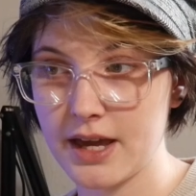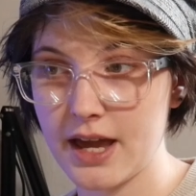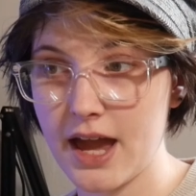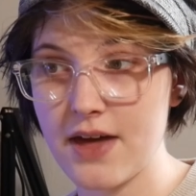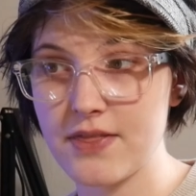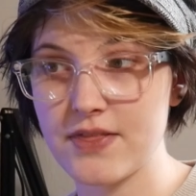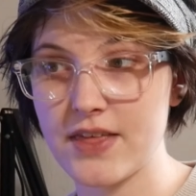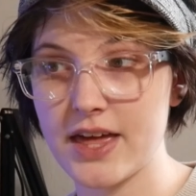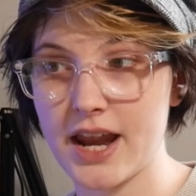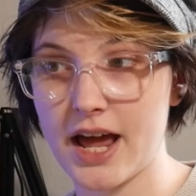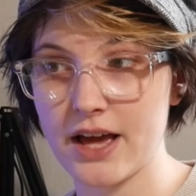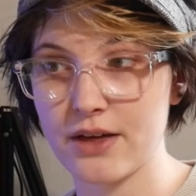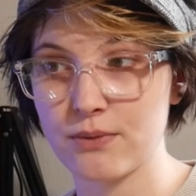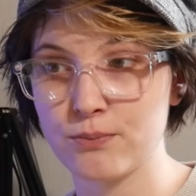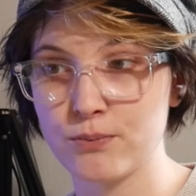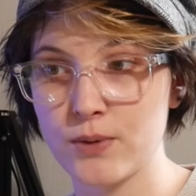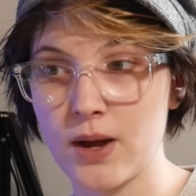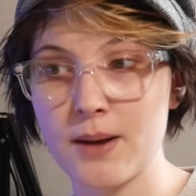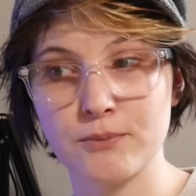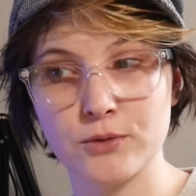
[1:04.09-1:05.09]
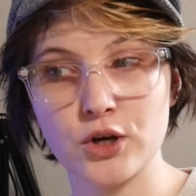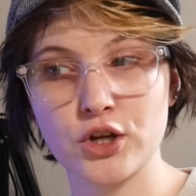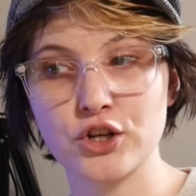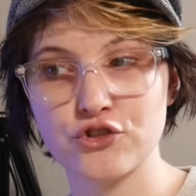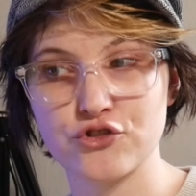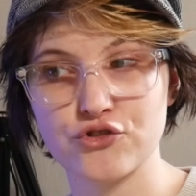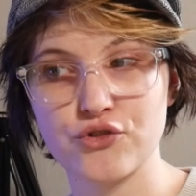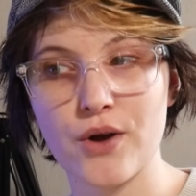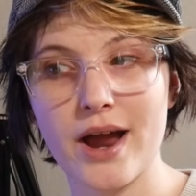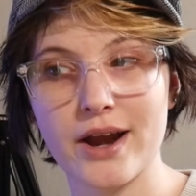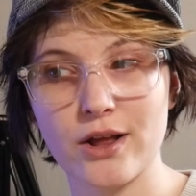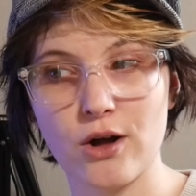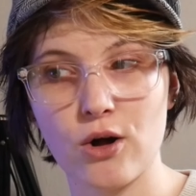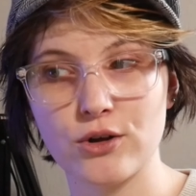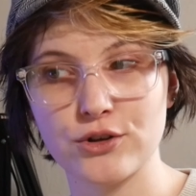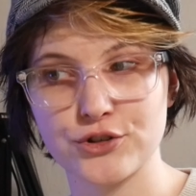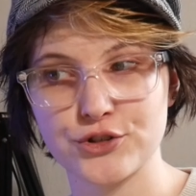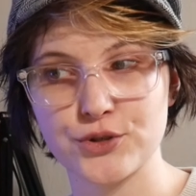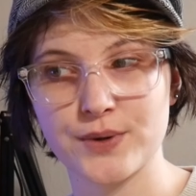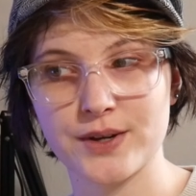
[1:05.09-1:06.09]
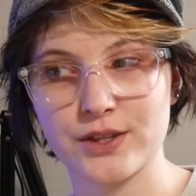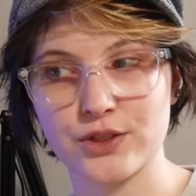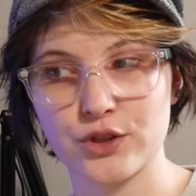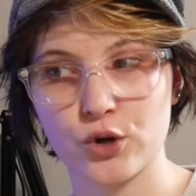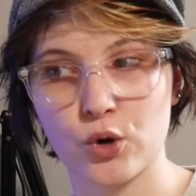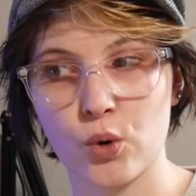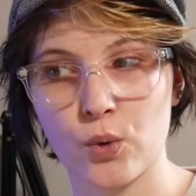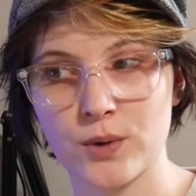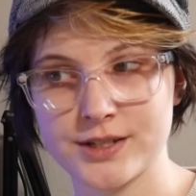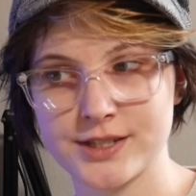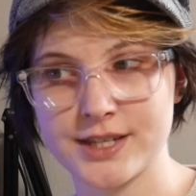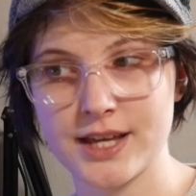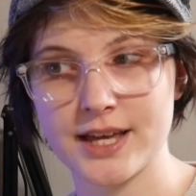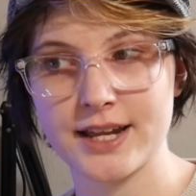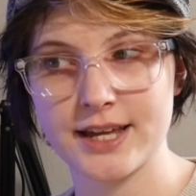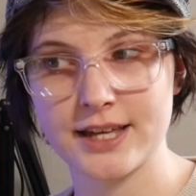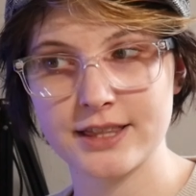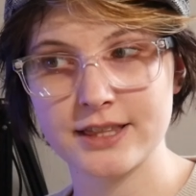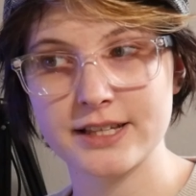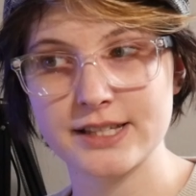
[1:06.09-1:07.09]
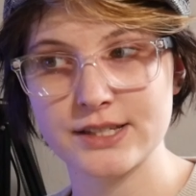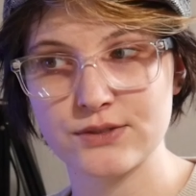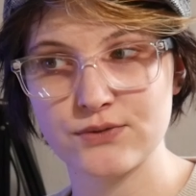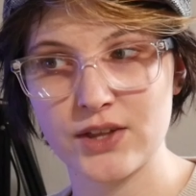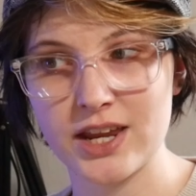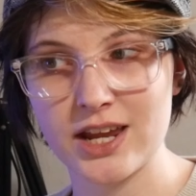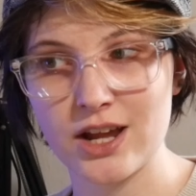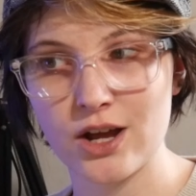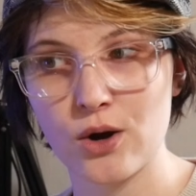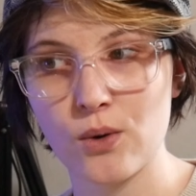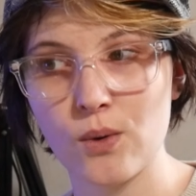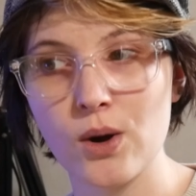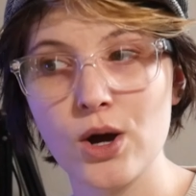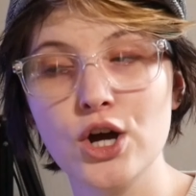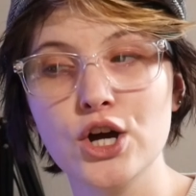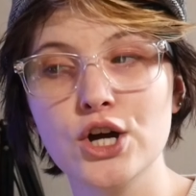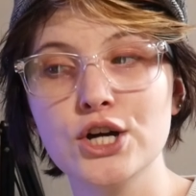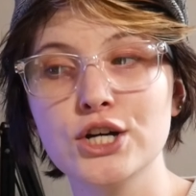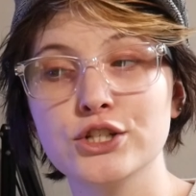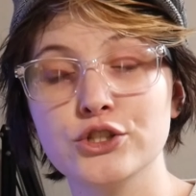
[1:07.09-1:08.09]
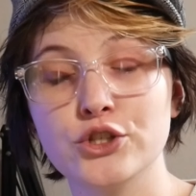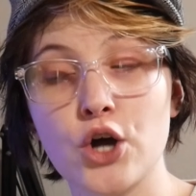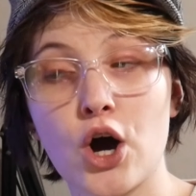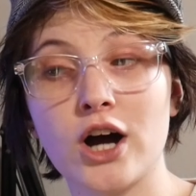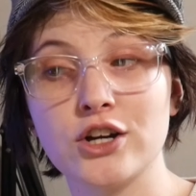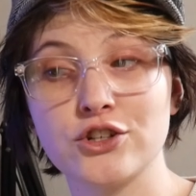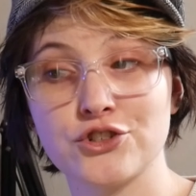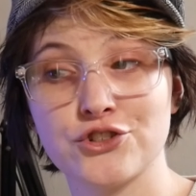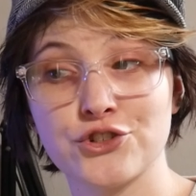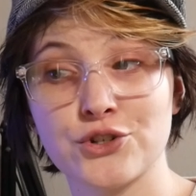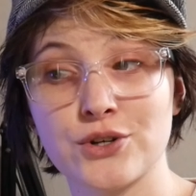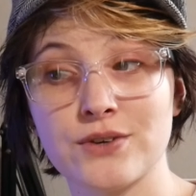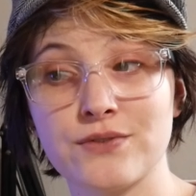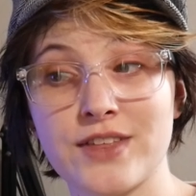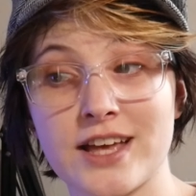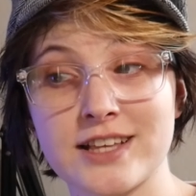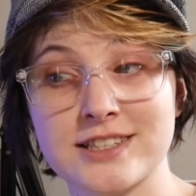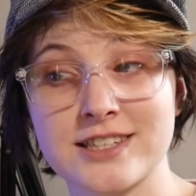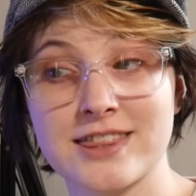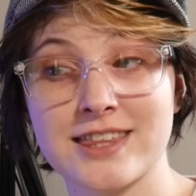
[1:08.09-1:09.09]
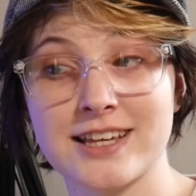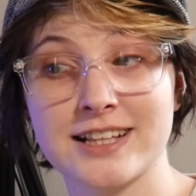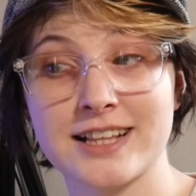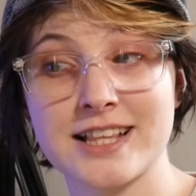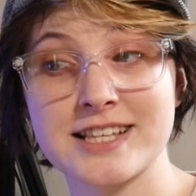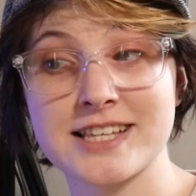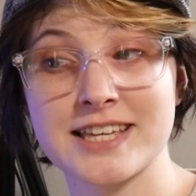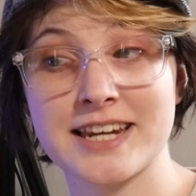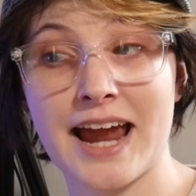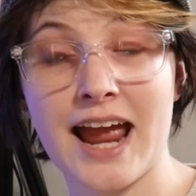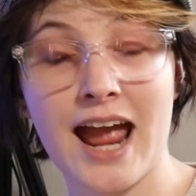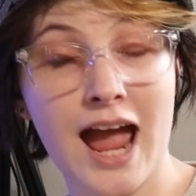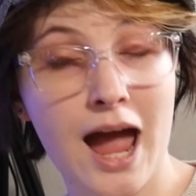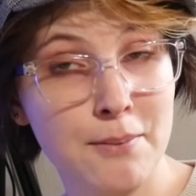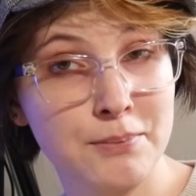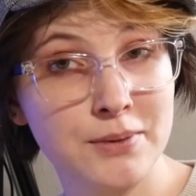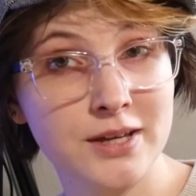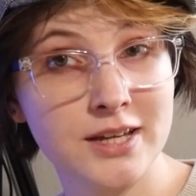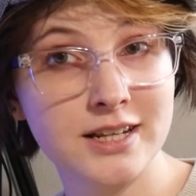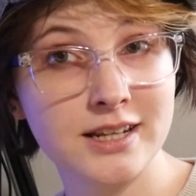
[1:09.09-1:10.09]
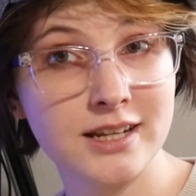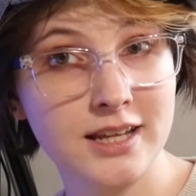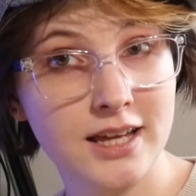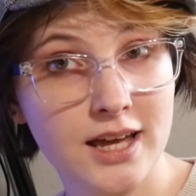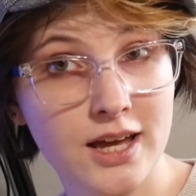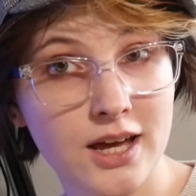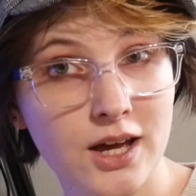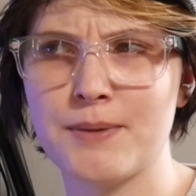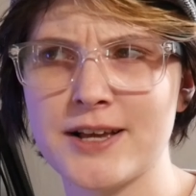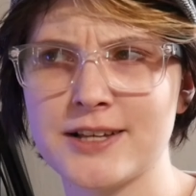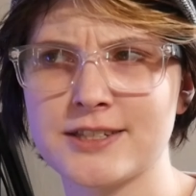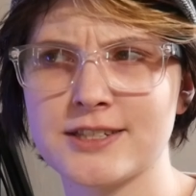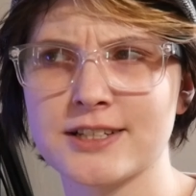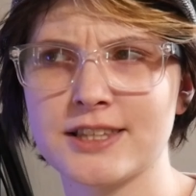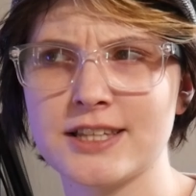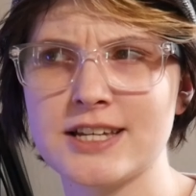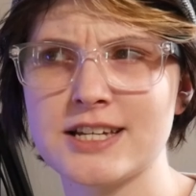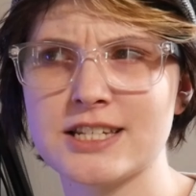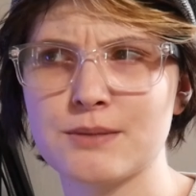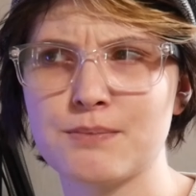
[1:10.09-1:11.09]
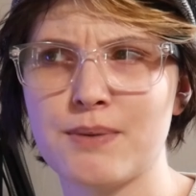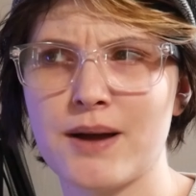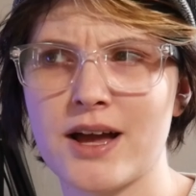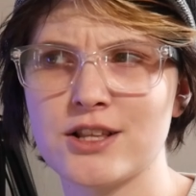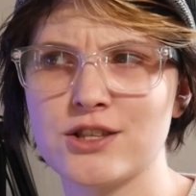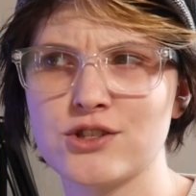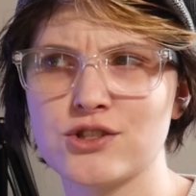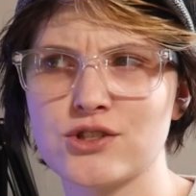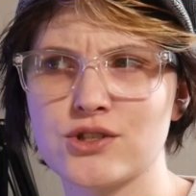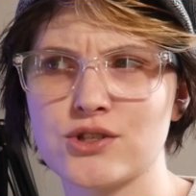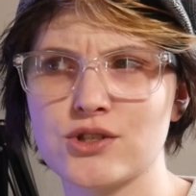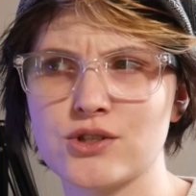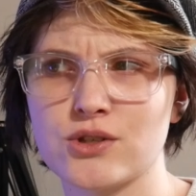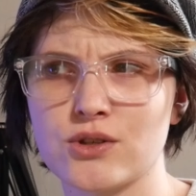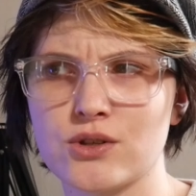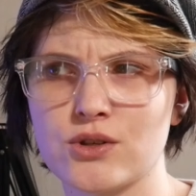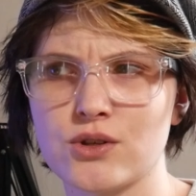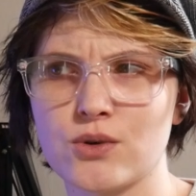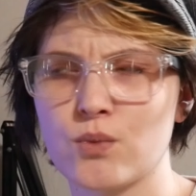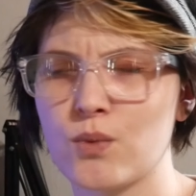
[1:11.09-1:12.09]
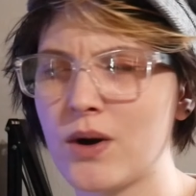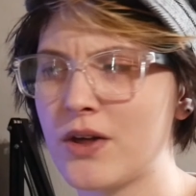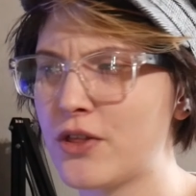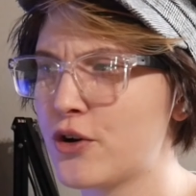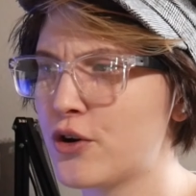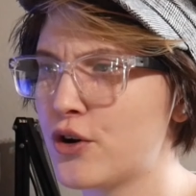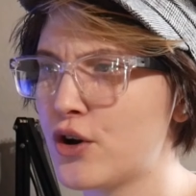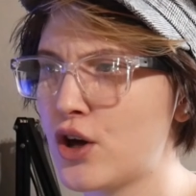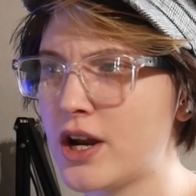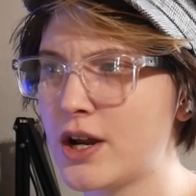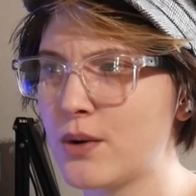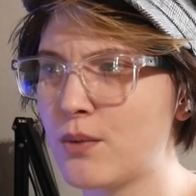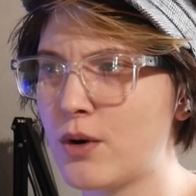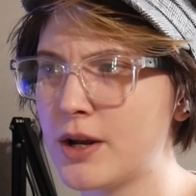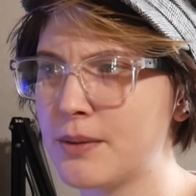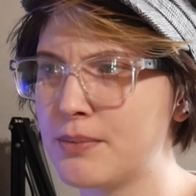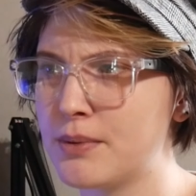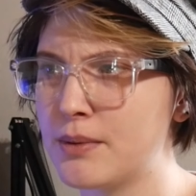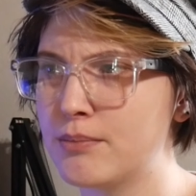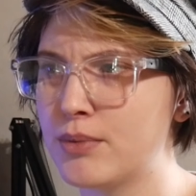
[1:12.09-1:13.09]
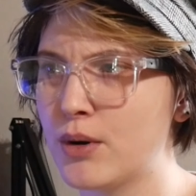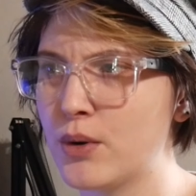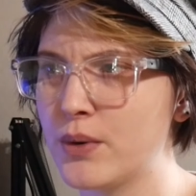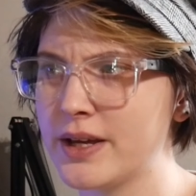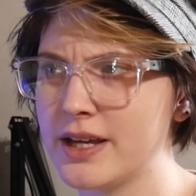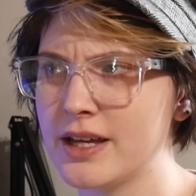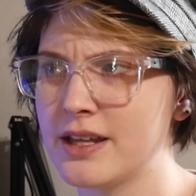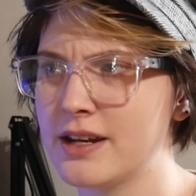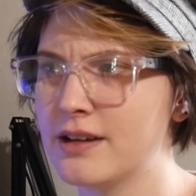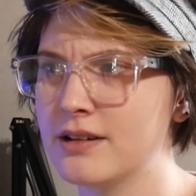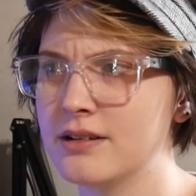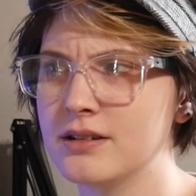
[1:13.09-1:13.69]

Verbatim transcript: And then I am gonna try to also get the corset in this video. Not sure if that's a thing that's gonna happen. Basically, it depends whether or not I want to put boning in it.